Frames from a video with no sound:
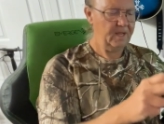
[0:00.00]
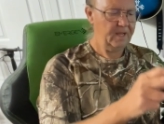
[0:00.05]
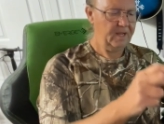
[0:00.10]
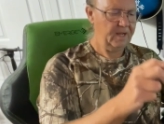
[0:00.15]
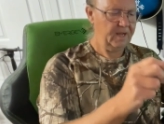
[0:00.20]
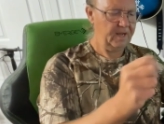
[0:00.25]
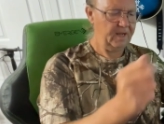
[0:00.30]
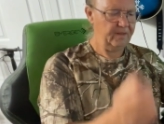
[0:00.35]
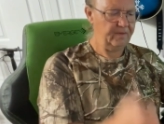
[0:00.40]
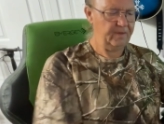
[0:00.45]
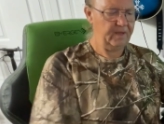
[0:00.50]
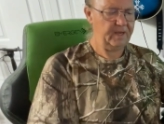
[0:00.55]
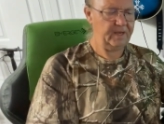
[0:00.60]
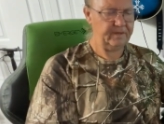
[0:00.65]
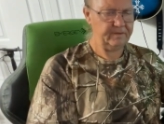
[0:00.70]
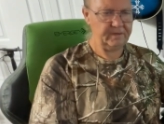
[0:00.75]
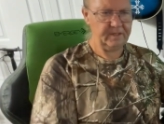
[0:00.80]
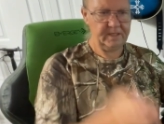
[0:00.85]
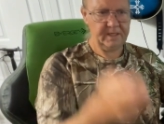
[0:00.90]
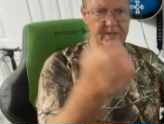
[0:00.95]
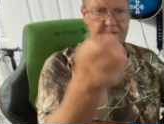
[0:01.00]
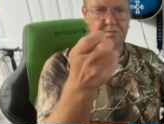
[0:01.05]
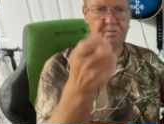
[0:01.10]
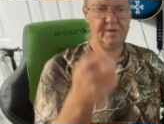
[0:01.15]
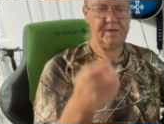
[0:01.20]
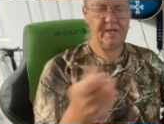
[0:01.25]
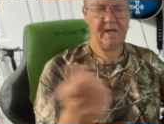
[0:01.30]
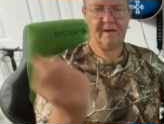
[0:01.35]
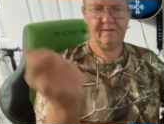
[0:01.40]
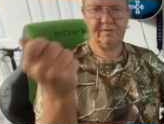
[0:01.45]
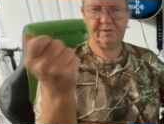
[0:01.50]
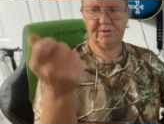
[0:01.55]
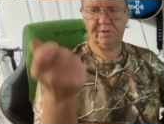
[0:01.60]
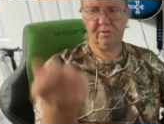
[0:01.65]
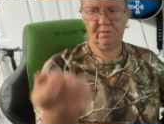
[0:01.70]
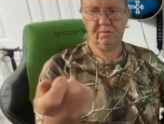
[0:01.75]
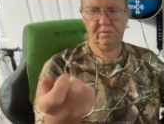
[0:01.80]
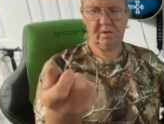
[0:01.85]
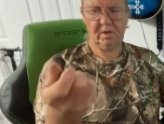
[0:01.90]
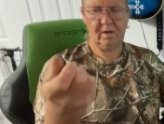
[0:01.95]
And then it would have its
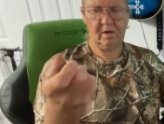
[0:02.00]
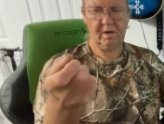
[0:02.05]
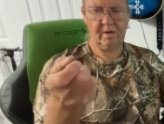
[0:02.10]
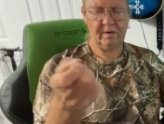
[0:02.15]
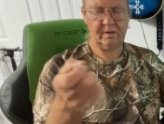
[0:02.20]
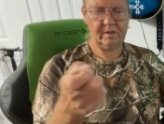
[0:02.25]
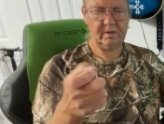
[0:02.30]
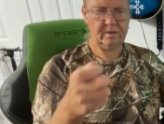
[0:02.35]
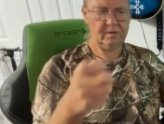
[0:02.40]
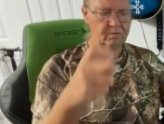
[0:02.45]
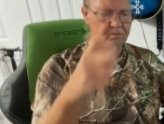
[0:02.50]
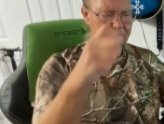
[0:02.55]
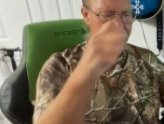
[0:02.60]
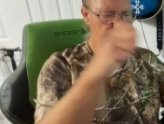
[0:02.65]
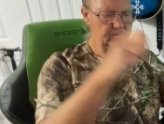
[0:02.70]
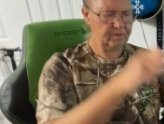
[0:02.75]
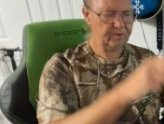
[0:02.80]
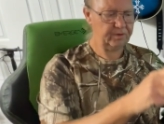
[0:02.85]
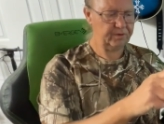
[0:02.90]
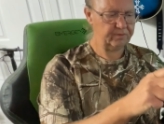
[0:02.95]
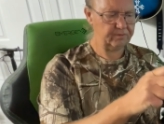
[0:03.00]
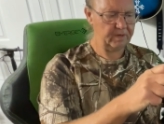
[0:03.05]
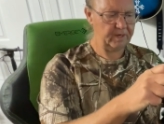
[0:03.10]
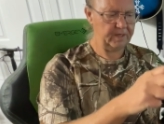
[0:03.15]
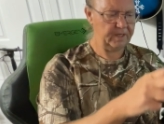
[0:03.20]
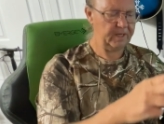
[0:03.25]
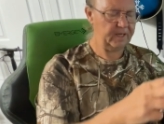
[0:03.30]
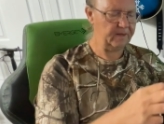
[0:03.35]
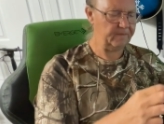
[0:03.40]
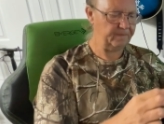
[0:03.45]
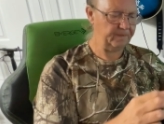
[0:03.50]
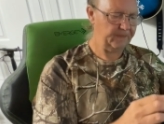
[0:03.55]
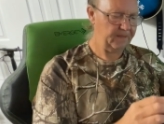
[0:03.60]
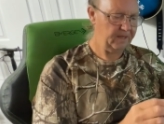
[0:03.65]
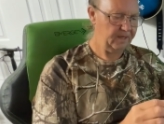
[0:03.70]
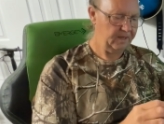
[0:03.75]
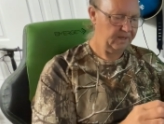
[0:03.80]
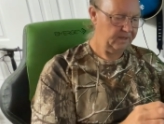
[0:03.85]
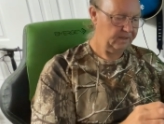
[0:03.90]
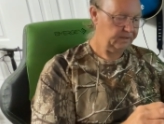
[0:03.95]
own collar, which would thread in.
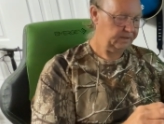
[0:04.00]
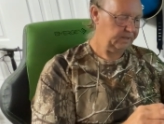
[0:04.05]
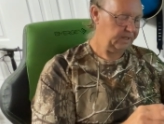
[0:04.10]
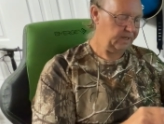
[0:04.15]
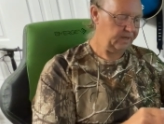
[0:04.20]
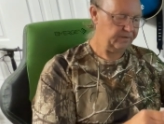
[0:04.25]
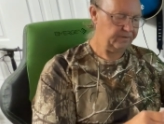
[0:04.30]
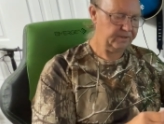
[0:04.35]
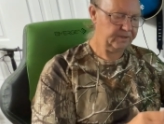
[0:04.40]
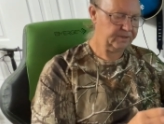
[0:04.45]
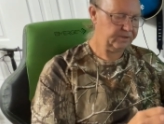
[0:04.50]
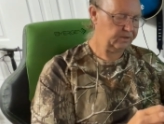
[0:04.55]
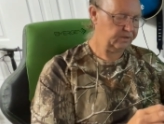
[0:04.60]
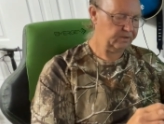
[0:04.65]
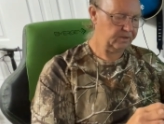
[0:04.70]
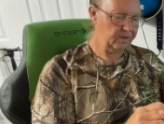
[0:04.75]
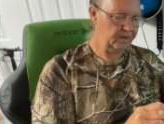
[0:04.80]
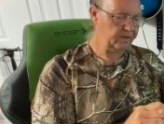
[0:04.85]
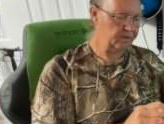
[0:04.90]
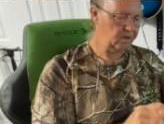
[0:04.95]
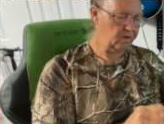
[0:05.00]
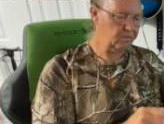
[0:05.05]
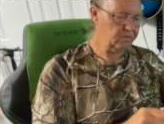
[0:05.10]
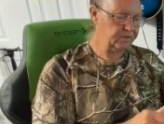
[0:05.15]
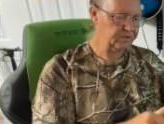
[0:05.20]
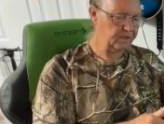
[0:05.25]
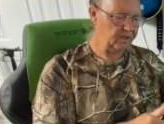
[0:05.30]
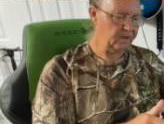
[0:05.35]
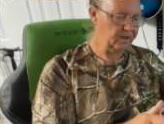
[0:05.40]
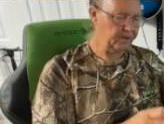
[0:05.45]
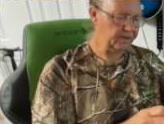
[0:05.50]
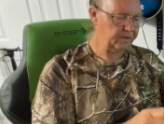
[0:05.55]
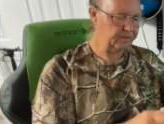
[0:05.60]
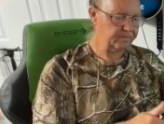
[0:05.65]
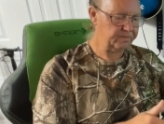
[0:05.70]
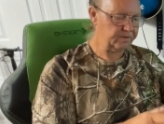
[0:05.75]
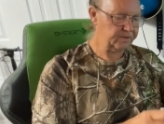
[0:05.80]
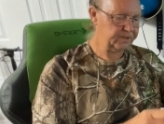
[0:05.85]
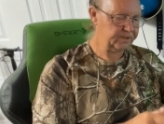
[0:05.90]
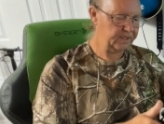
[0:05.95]
Now, these are not always
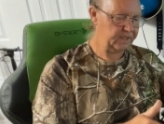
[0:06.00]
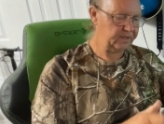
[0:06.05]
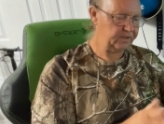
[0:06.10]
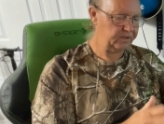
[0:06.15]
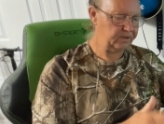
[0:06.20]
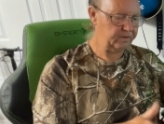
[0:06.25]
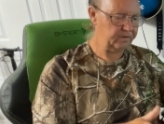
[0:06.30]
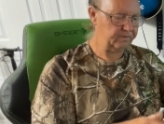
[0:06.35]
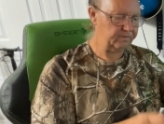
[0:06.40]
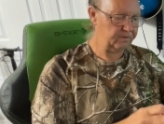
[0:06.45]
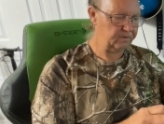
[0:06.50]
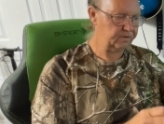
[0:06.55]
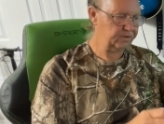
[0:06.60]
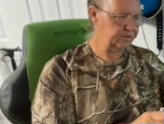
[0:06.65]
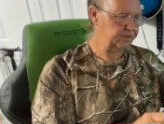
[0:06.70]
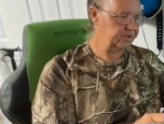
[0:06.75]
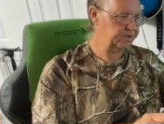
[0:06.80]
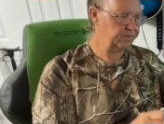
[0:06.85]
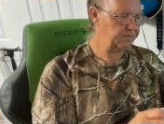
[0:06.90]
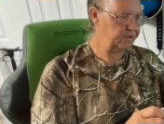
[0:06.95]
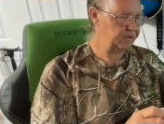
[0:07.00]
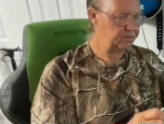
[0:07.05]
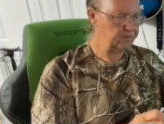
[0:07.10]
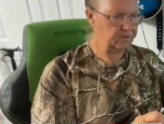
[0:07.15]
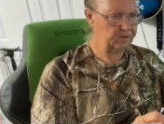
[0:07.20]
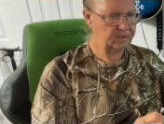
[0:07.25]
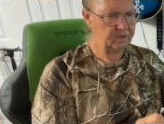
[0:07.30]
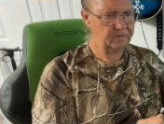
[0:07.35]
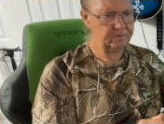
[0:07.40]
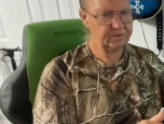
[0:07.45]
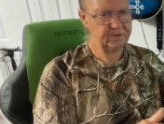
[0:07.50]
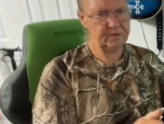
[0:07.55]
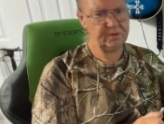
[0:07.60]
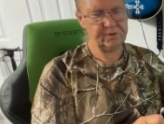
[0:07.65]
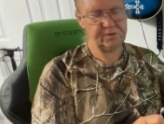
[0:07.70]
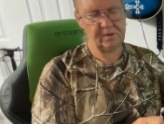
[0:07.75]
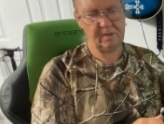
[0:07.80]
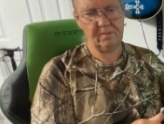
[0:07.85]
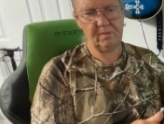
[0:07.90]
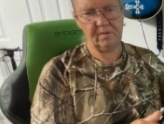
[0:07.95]
100% universal, especially when it comes to the
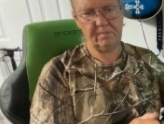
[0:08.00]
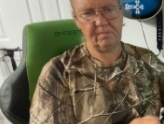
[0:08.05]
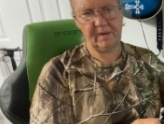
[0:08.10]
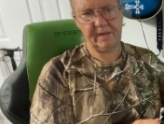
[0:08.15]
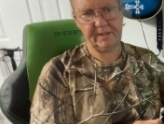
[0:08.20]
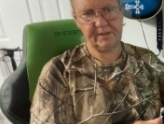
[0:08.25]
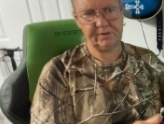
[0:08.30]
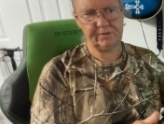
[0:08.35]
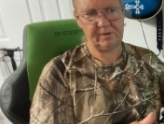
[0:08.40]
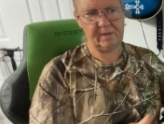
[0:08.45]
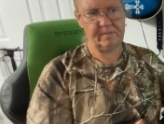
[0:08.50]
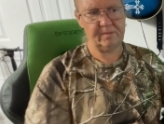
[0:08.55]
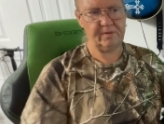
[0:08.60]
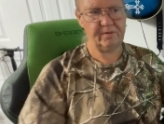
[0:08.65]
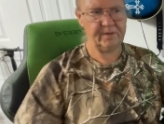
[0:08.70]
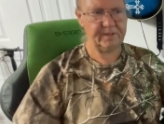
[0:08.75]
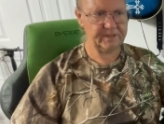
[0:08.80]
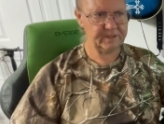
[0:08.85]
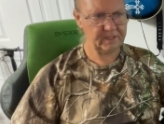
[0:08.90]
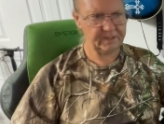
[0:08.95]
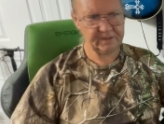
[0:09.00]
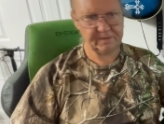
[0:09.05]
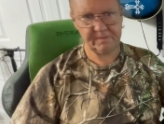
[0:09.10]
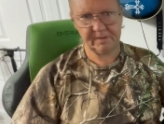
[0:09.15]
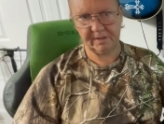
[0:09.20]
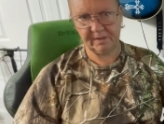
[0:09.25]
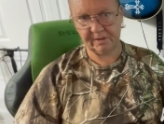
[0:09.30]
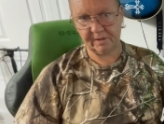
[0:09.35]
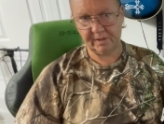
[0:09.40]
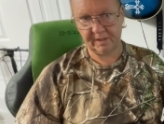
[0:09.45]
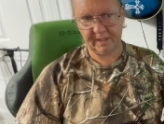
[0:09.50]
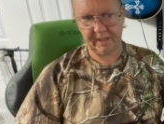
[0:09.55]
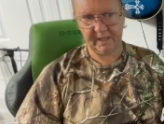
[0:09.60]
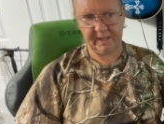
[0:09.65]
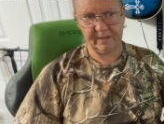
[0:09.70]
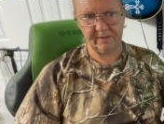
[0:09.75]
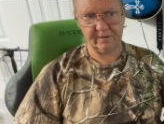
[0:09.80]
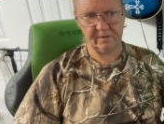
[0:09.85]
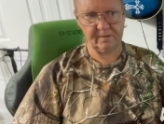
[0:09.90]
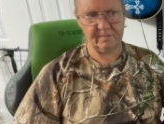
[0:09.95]
Dremel brand Dremel. They tend to be a little
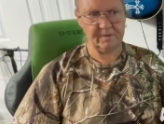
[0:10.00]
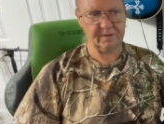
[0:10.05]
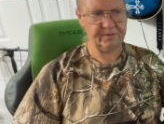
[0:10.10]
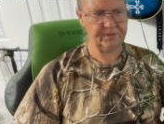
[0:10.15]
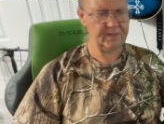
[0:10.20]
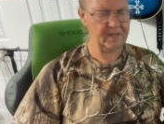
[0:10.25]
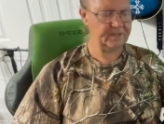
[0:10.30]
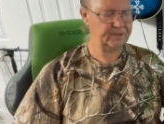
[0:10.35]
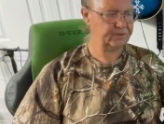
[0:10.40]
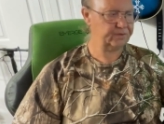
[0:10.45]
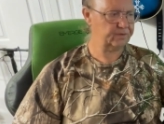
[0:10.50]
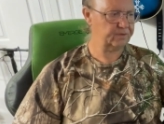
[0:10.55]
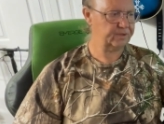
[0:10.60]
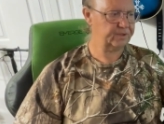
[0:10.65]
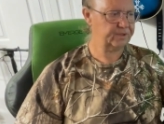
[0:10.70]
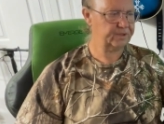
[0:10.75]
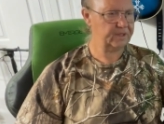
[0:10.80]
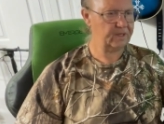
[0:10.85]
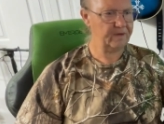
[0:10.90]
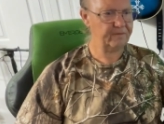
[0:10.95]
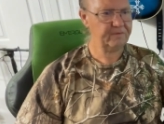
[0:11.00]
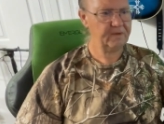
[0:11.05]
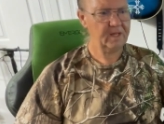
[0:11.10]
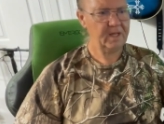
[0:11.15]
anal about that sort of stuff,